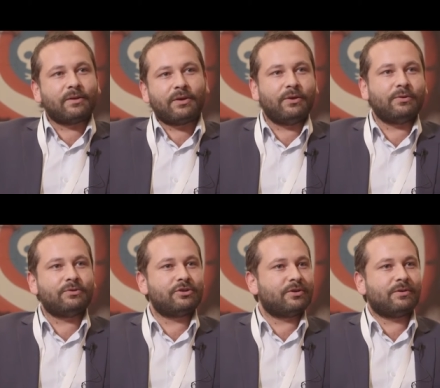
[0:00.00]

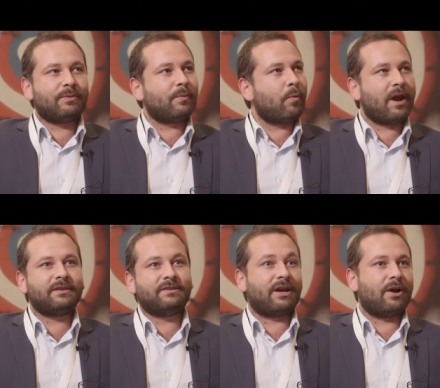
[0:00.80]
huge way
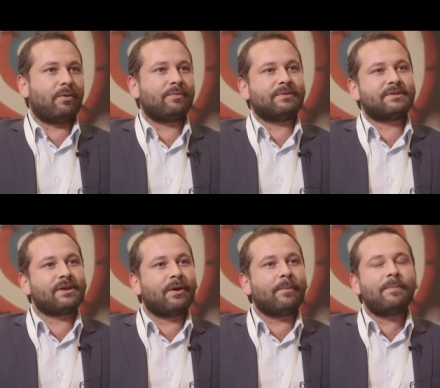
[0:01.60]
to go.
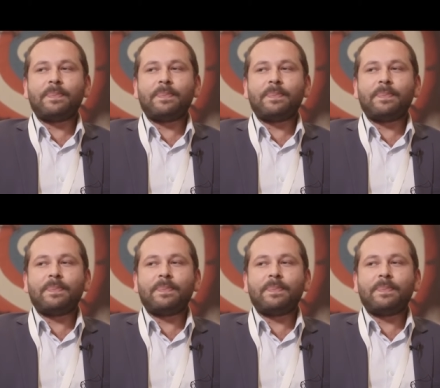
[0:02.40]
So